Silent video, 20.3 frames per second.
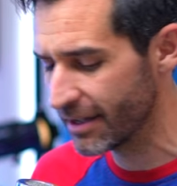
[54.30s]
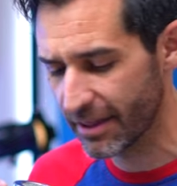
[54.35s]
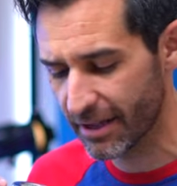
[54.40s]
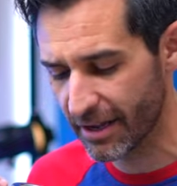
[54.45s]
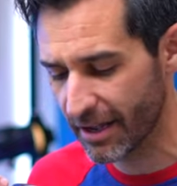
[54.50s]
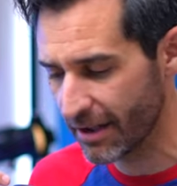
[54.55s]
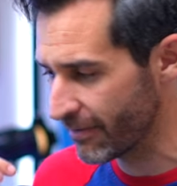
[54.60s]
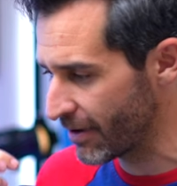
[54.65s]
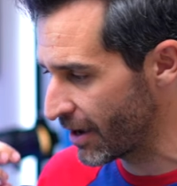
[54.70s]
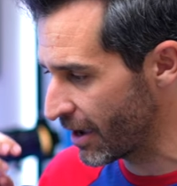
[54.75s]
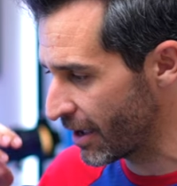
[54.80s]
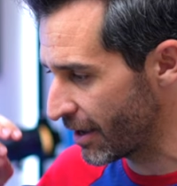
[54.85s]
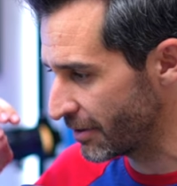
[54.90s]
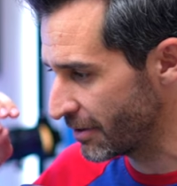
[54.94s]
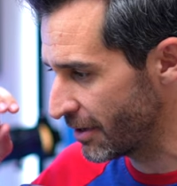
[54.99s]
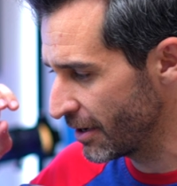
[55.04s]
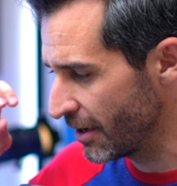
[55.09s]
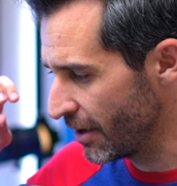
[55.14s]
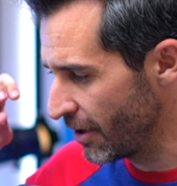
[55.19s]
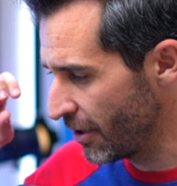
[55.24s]
I think I've got
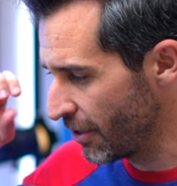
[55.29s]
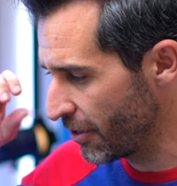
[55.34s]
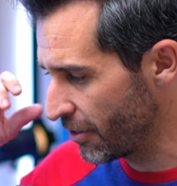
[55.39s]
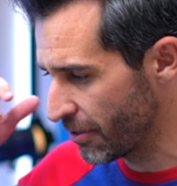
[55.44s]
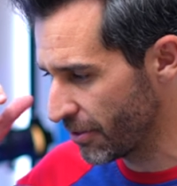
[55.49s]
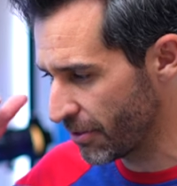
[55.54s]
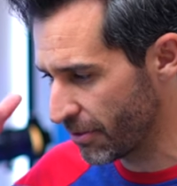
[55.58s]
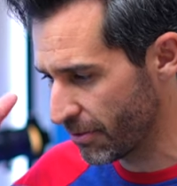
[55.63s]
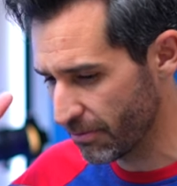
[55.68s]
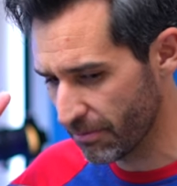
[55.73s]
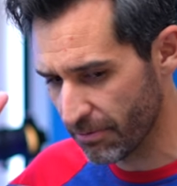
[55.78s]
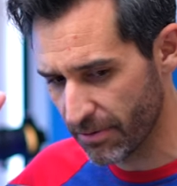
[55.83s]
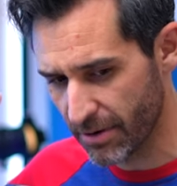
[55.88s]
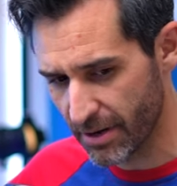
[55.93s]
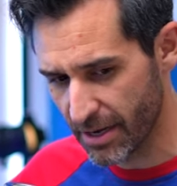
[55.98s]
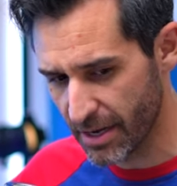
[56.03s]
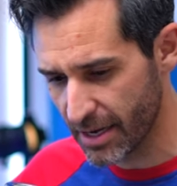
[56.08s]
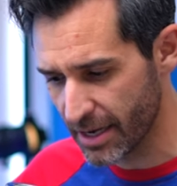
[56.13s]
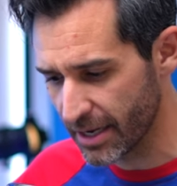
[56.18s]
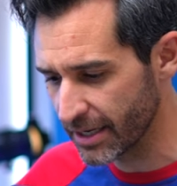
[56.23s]

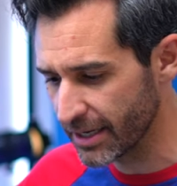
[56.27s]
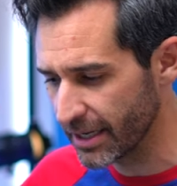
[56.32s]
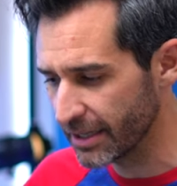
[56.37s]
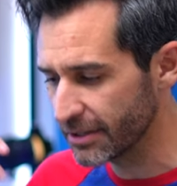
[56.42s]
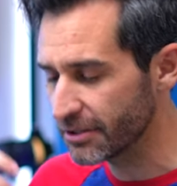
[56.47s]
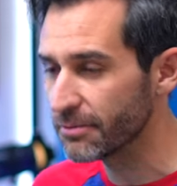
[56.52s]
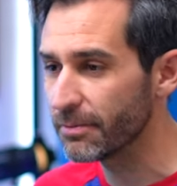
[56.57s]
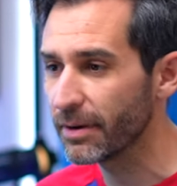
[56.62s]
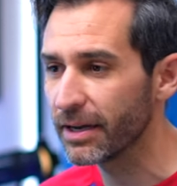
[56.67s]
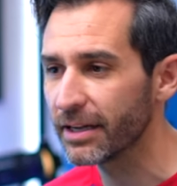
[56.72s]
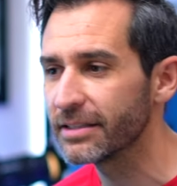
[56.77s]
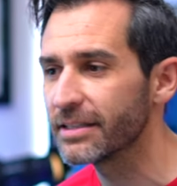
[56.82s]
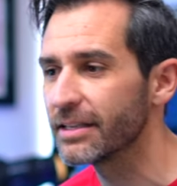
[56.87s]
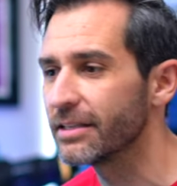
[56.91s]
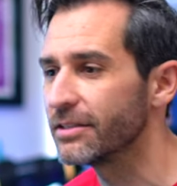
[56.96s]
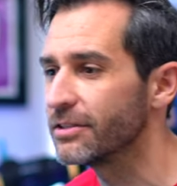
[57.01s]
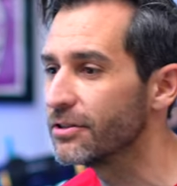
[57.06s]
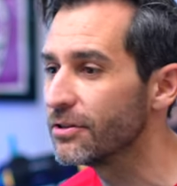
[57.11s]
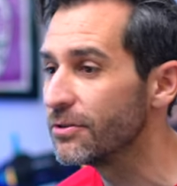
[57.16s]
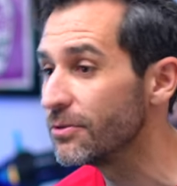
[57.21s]
three condenser mics
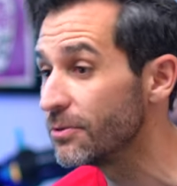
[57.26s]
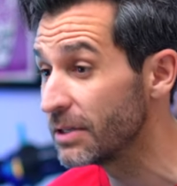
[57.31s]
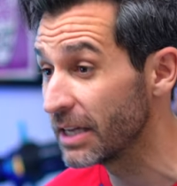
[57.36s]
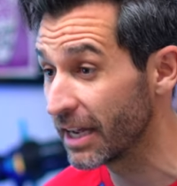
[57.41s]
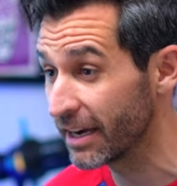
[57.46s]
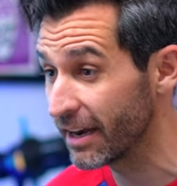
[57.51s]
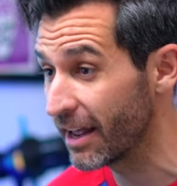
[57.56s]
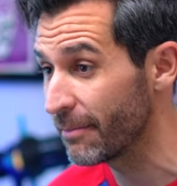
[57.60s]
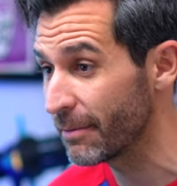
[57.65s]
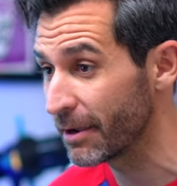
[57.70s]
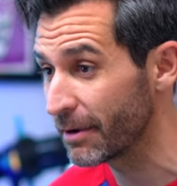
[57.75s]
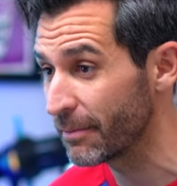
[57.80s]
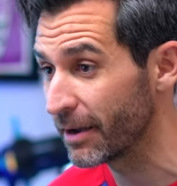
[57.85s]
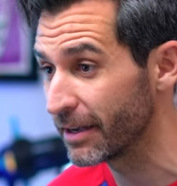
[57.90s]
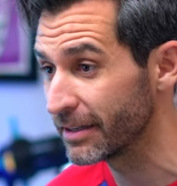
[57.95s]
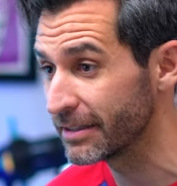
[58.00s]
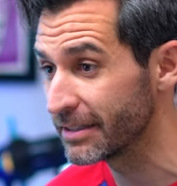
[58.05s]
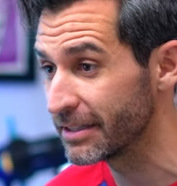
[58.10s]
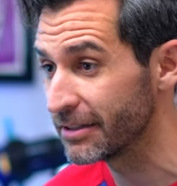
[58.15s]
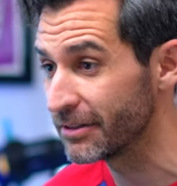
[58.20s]
and two dynamic
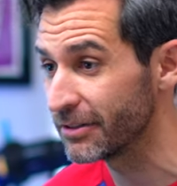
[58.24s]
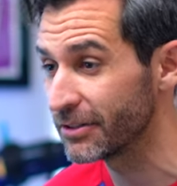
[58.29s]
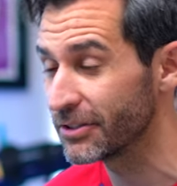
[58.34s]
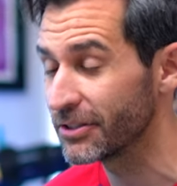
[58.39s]
mics here,